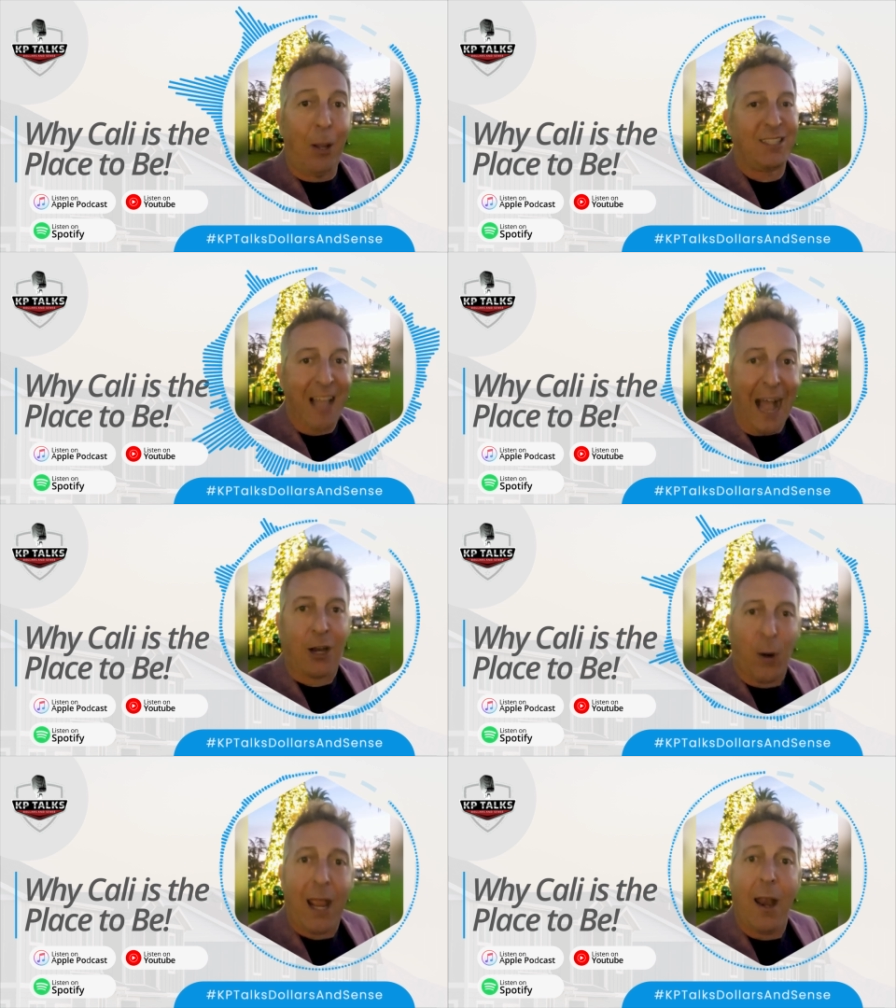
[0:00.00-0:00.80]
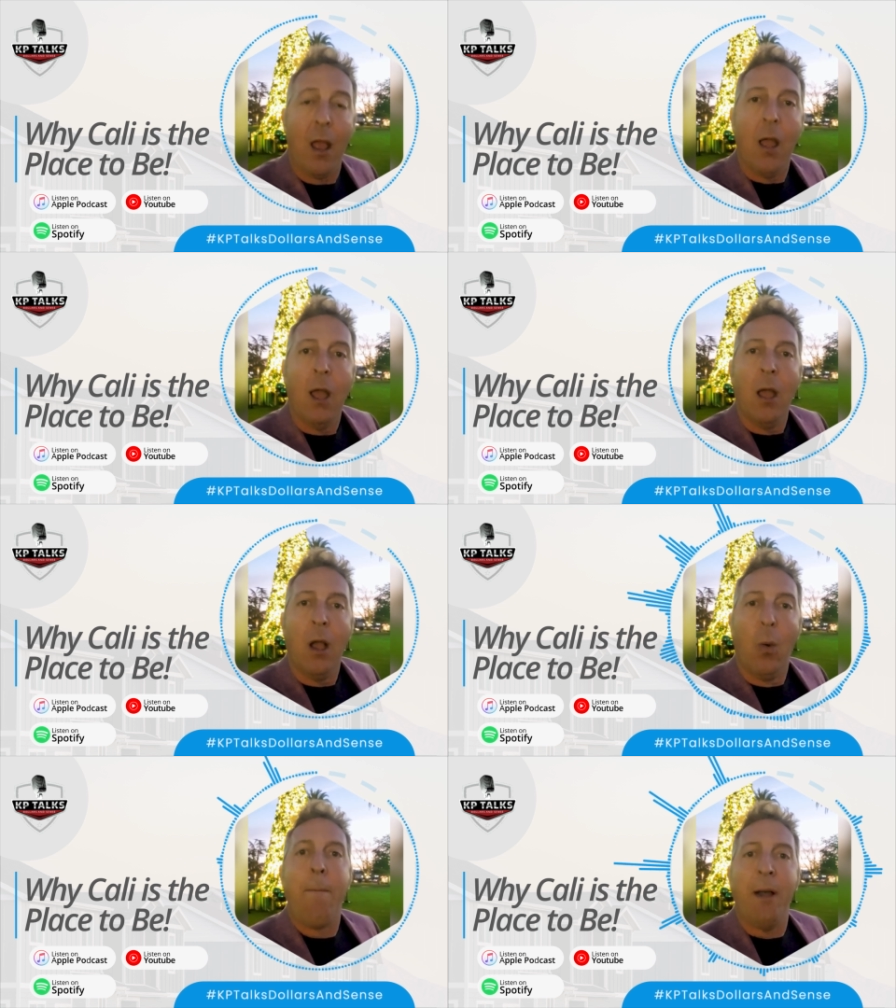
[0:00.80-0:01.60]
but it's not great
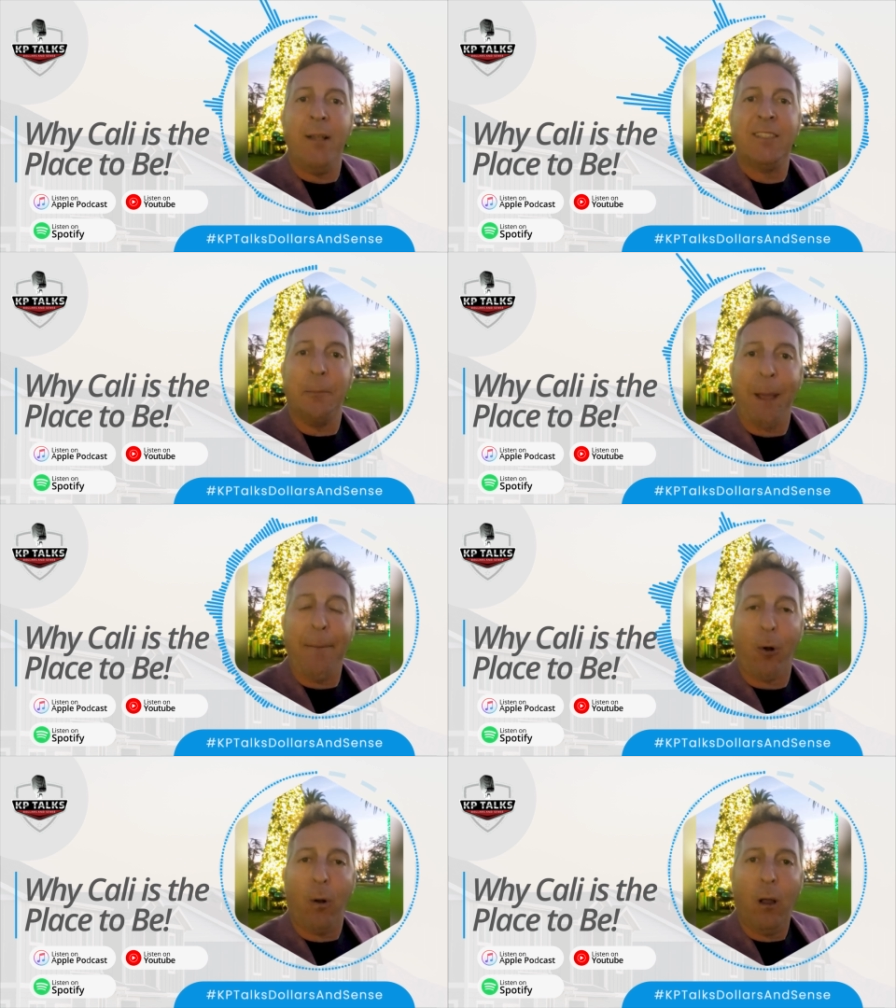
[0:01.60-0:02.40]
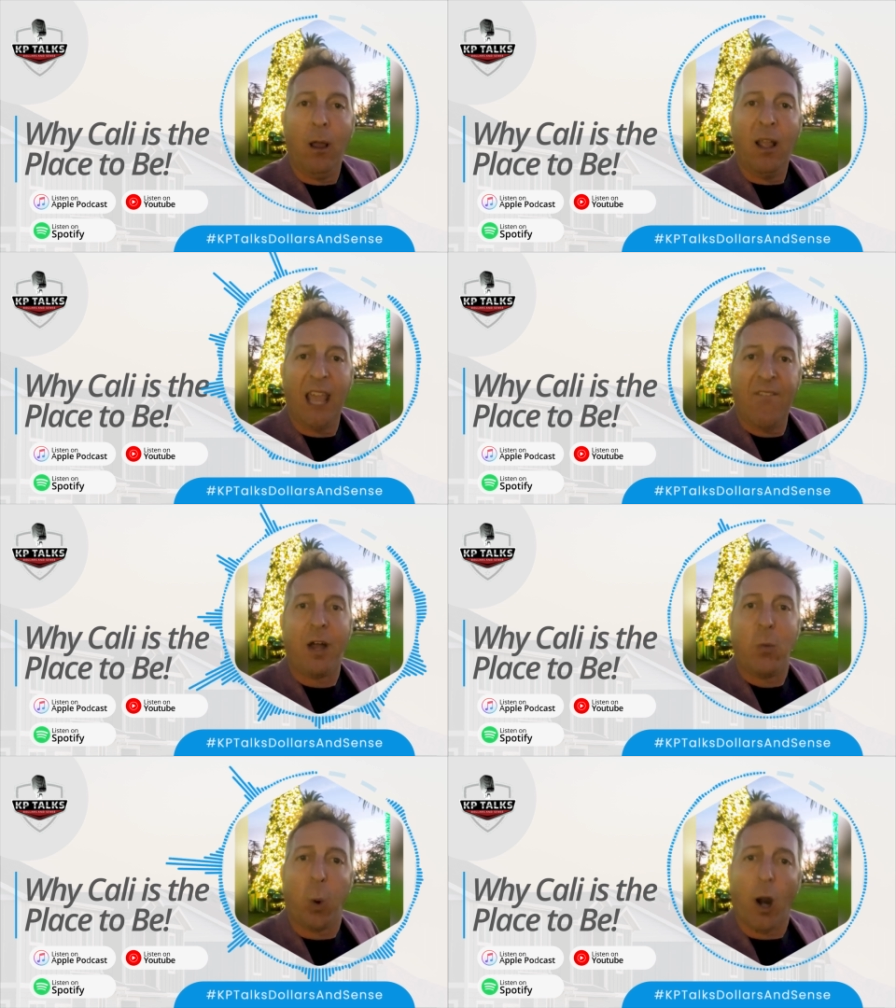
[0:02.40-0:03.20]
when millions of people can't
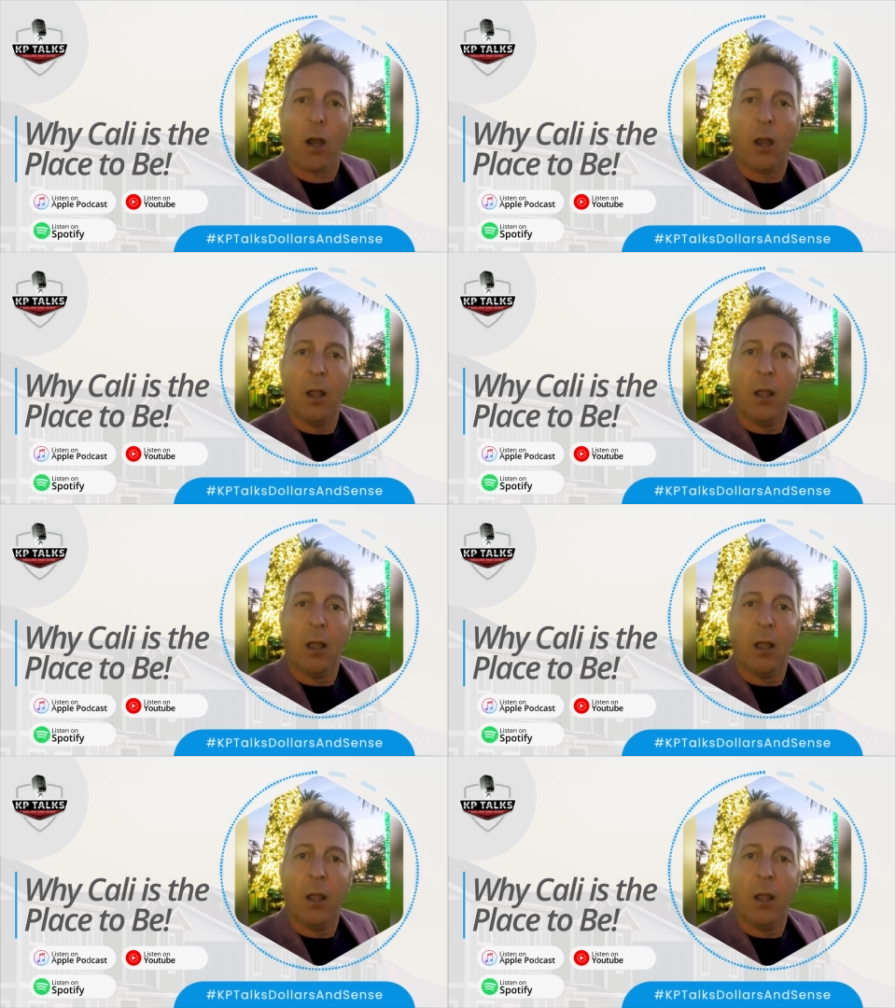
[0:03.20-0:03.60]
find work.